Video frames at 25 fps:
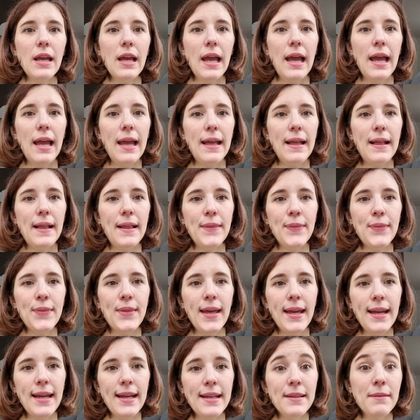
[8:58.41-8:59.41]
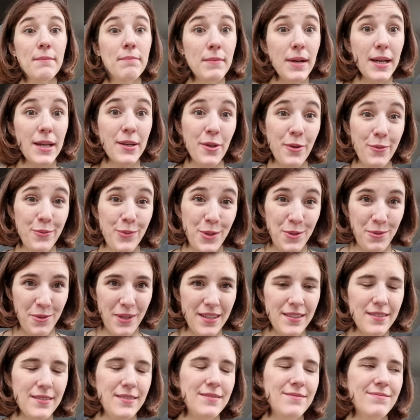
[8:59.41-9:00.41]
And then my number
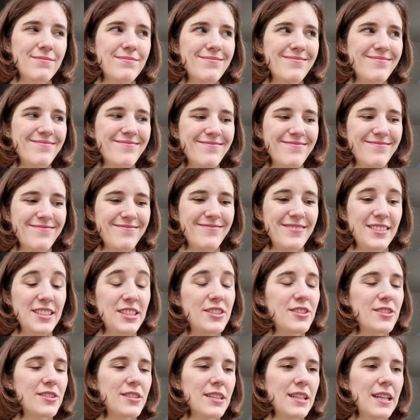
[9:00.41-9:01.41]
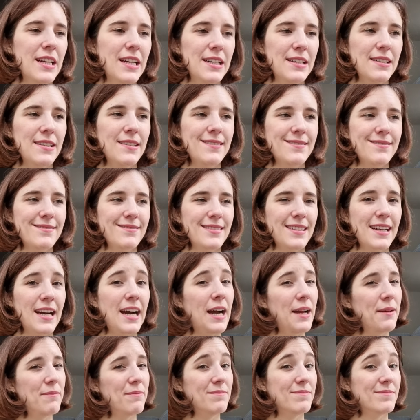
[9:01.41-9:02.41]
one, which
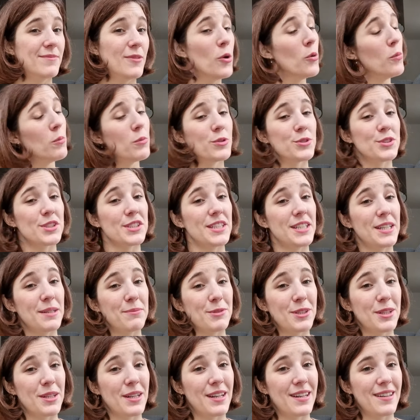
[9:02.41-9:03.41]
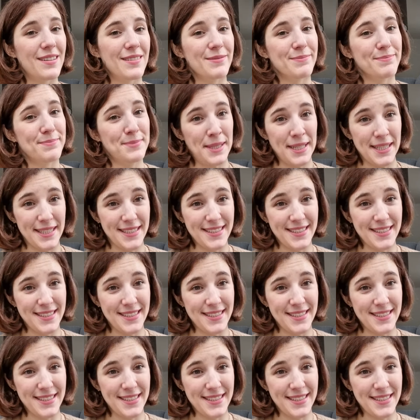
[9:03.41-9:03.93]
I'm almost certain I'm gonna buy